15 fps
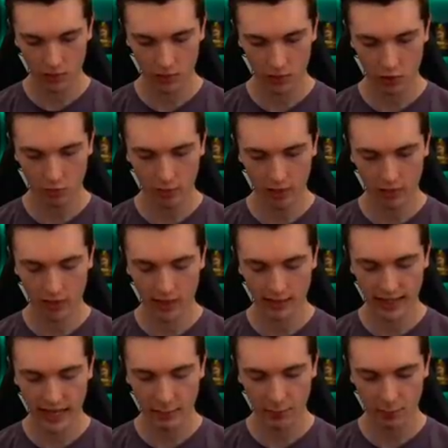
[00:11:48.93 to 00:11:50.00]
You better not
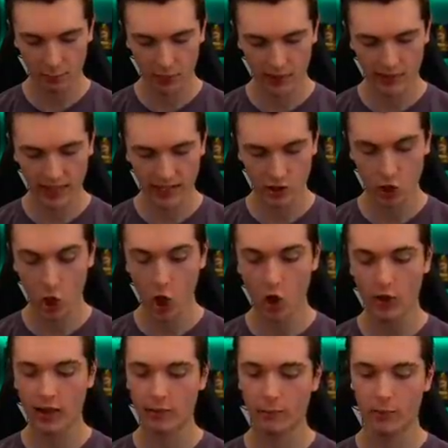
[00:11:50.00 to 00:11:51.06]
die, princess. No,
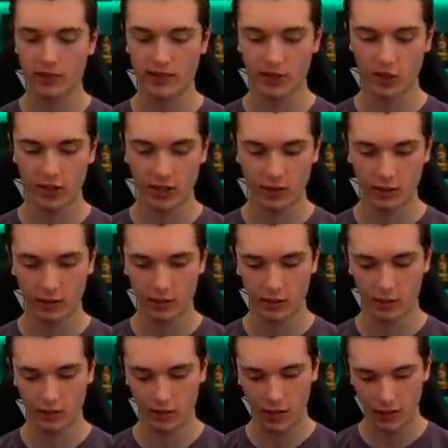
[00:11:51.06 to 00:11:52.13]
that princess is gonna
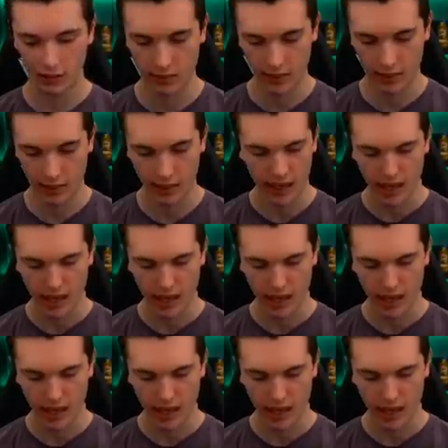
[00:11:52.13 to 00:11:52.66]
not die.